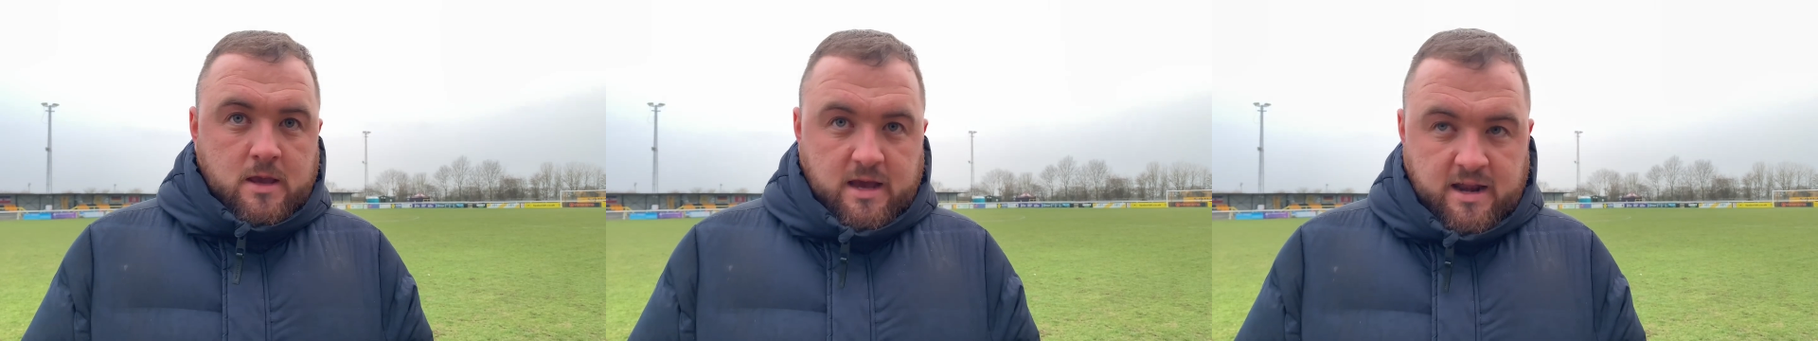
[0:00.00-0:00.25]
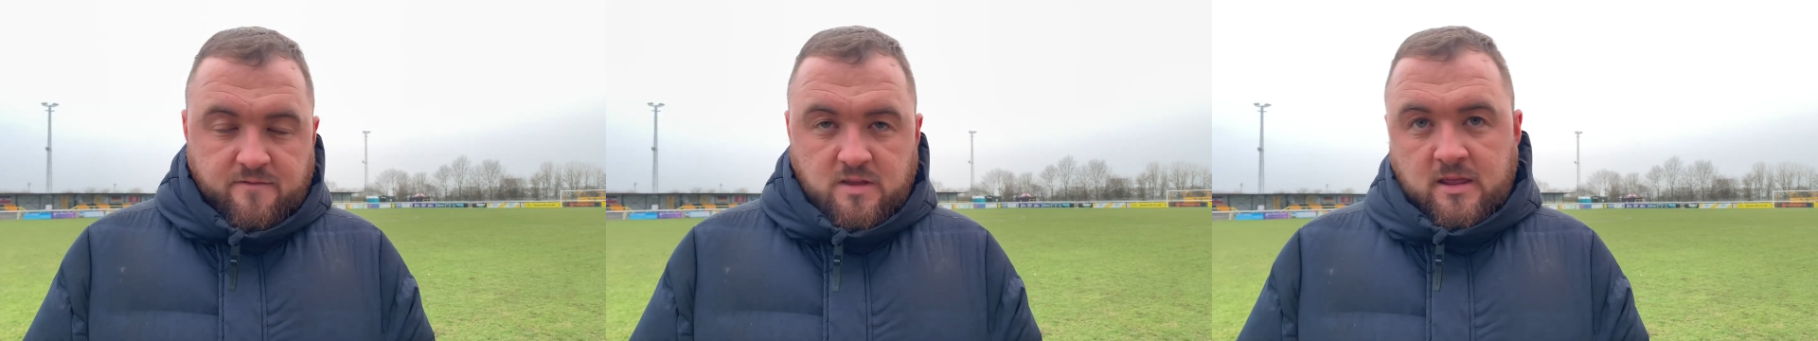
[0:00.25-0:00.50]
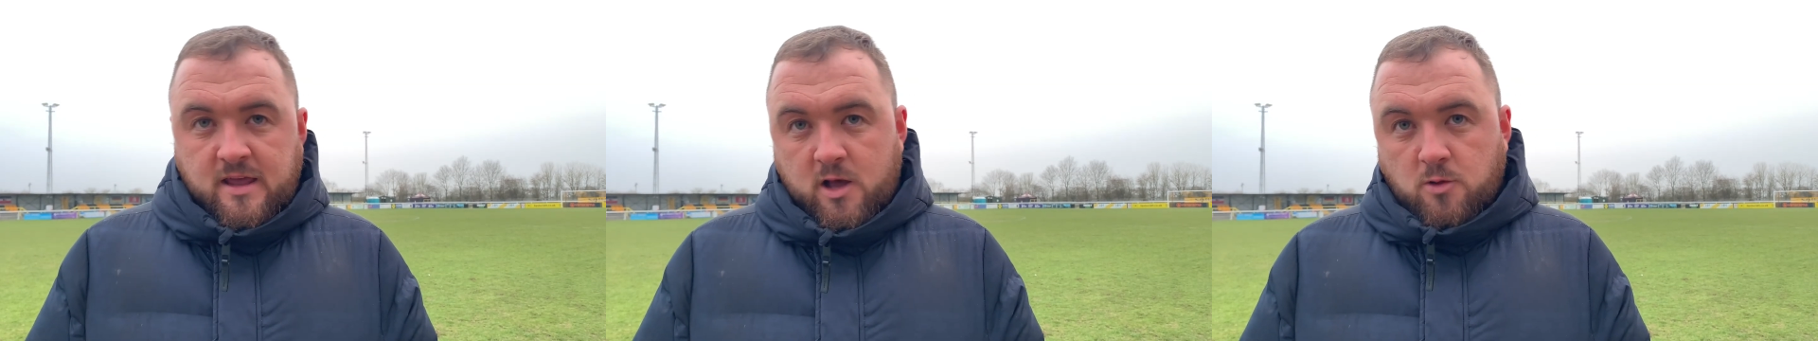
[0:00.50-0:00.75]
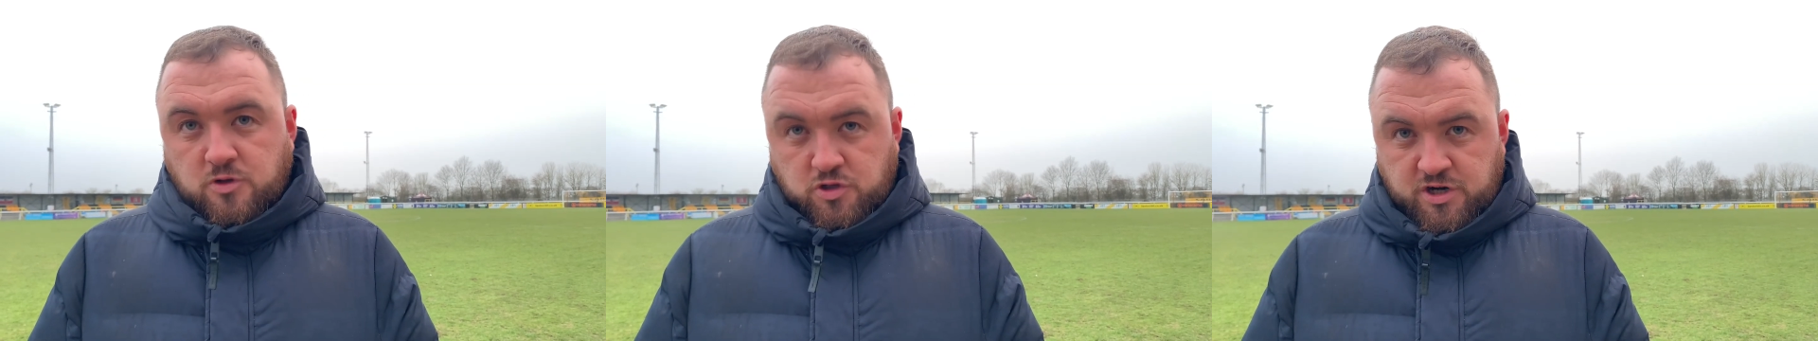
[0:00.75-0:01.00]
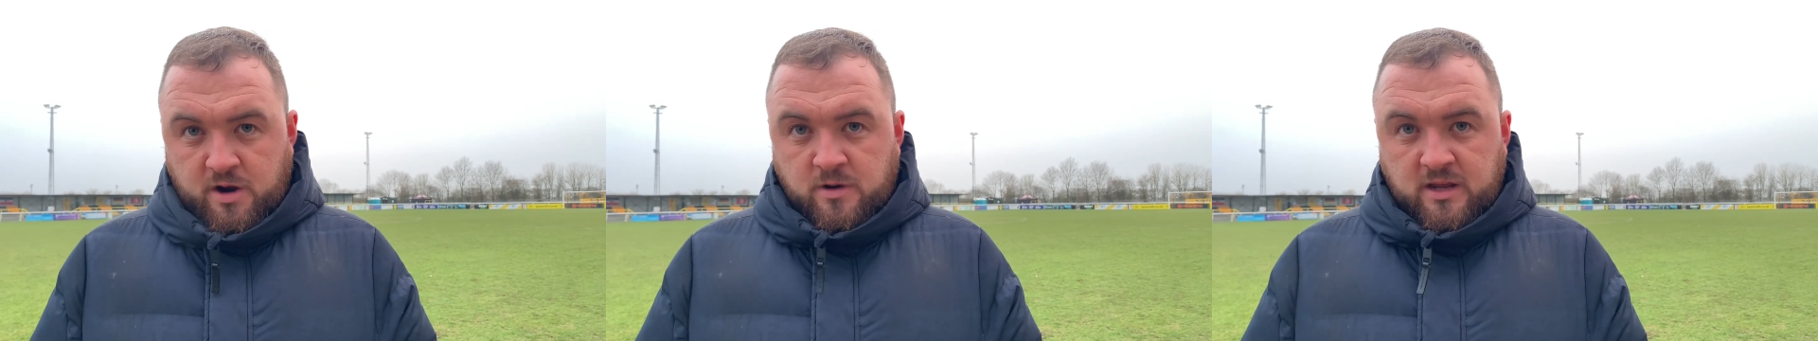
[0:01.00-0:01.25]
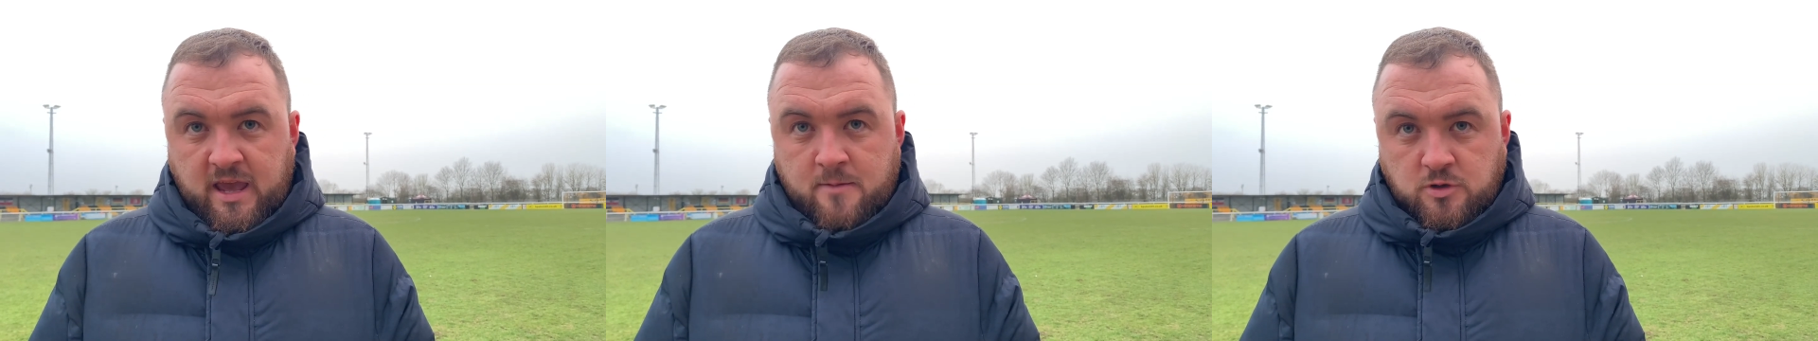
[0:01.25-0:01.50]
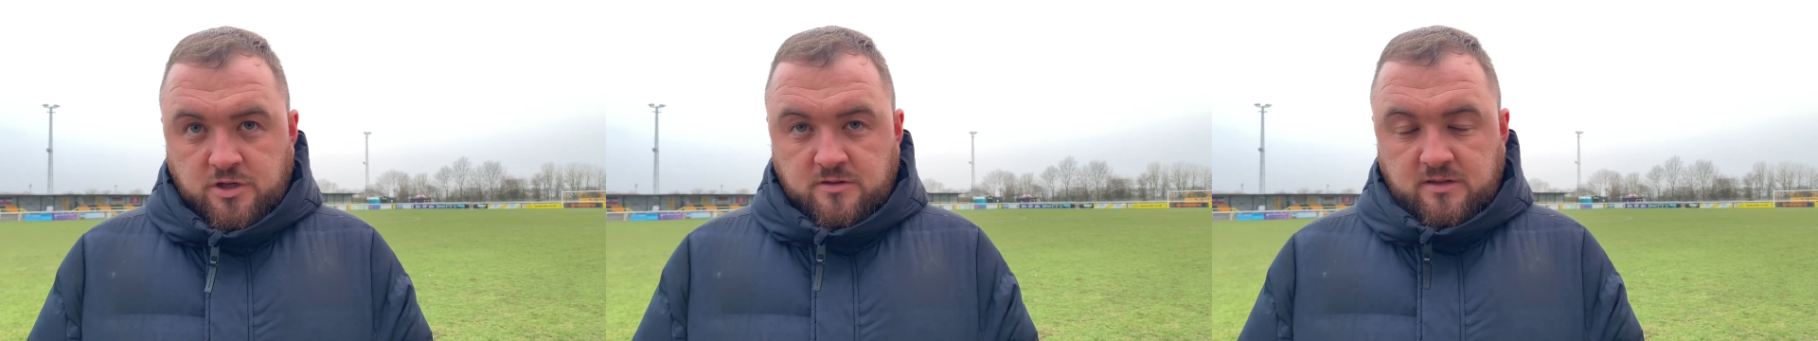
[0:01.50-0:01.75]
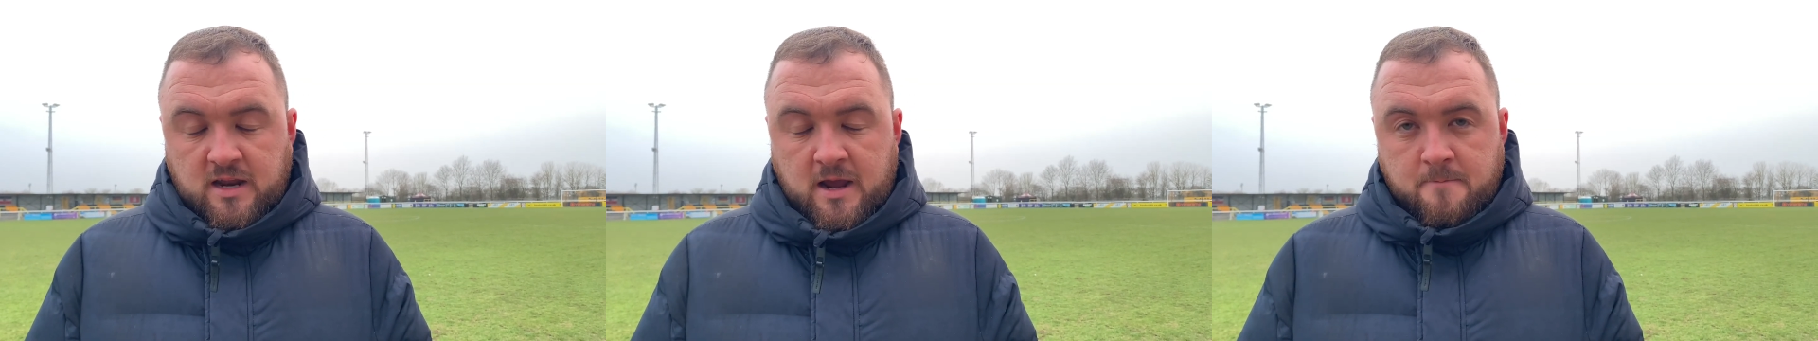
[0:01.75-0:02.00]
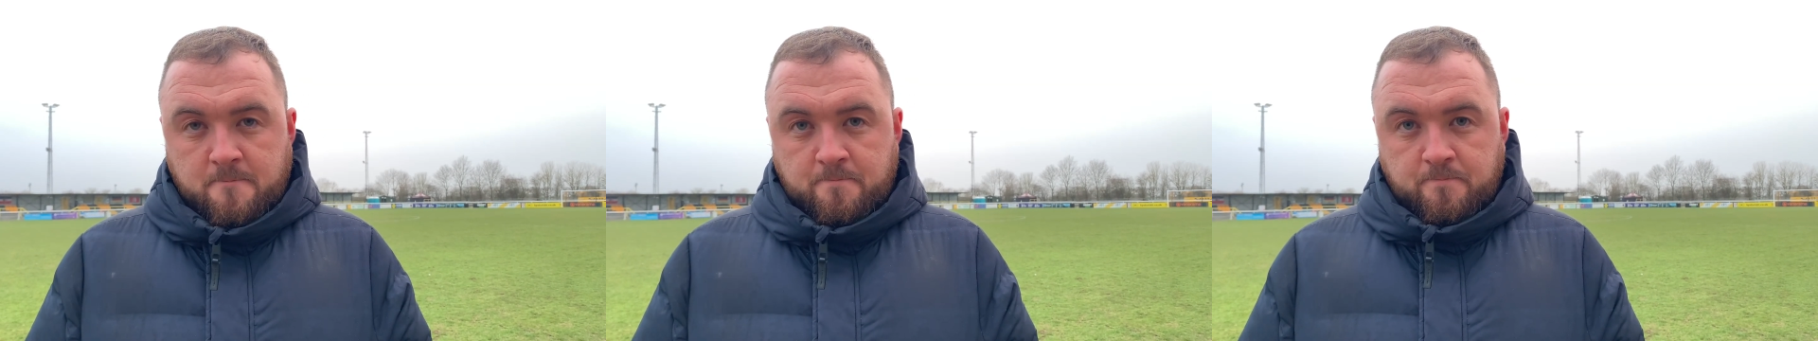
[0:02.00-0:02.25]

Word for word: and everything that helps us try and win the game on Tuesday night.